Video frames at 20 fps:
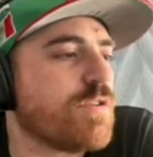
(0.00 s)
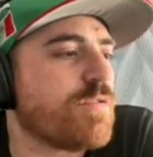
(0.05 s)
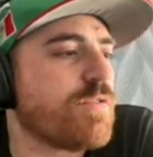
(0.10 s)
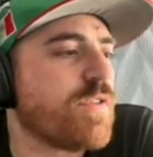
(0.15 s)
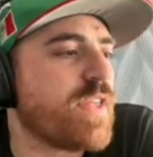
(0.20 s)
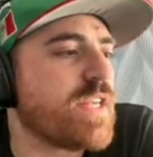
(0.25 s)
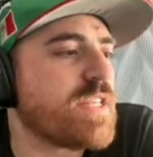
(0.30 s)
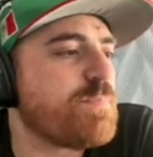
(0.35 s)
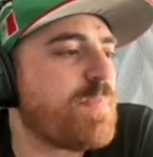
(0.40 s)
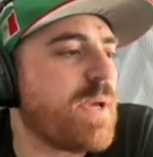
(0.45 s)
for
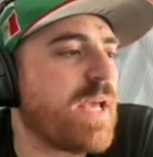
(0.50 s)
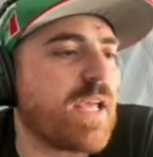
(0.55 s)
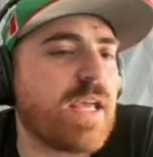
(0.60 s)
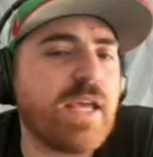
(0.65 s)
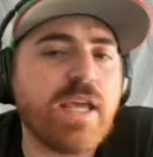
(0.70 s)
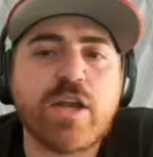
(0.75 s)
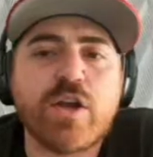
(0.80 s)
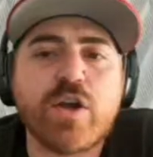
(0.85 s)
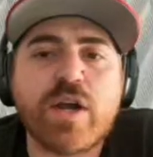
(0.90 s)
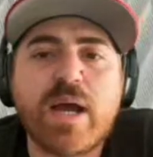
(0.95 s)
this pick
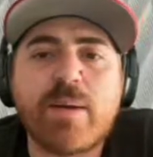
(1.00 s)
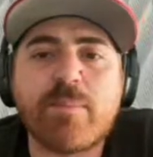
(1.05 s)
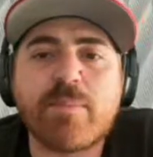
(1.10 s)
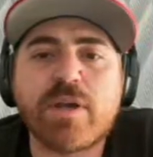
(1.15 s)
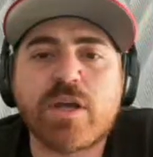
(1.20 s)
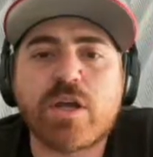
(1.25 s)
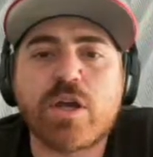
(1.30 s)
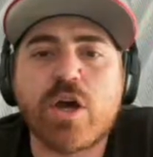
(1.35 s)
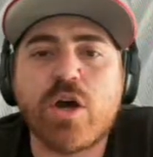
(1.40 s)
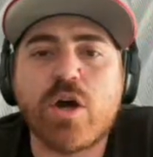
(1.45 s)
here, I'm going
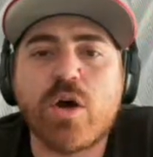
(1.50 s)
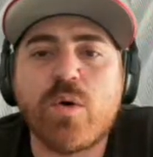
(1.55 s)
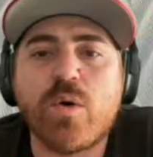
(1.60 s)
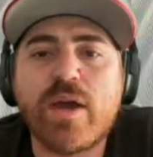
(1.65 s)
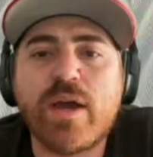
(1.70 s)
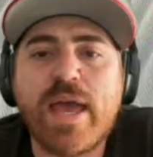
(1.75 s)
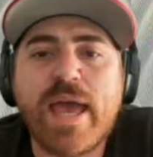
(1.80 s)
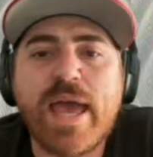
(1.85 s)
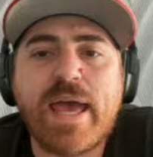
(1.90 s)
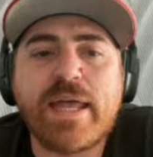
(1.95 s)
to go
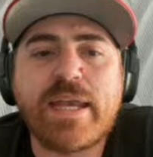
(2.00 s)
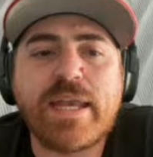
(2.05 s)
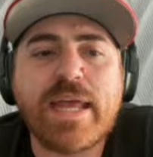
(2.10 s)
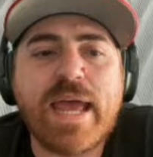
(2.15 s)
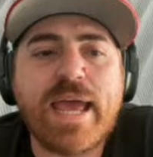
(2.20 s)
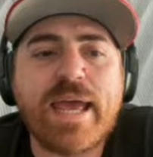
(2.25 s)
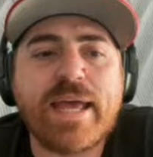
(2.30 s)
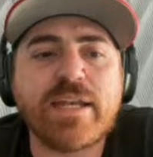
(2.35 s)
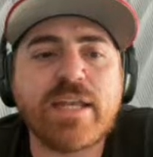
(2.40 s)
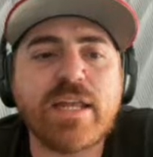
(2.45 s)
ahead
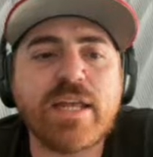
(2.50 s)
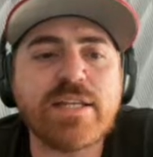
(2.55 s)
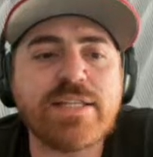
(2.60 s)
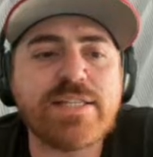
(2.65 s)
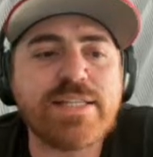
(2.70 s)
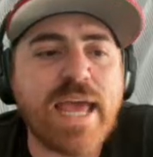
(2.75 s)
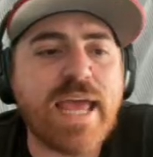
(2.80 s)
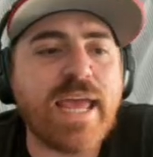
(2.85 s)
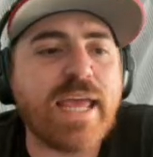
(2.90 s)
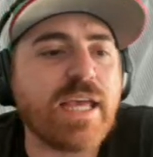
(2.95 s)
and
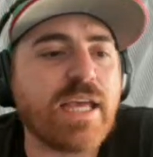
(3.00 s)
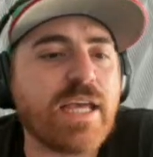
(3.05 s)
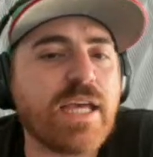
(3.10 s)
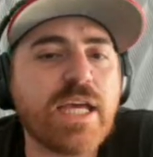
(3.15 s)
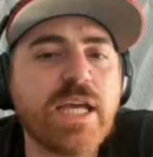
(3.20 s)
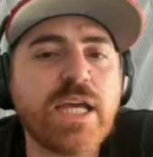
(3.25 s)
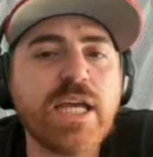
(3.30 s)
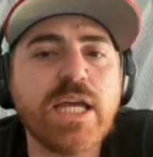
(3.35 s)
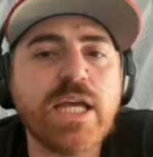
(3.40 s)
take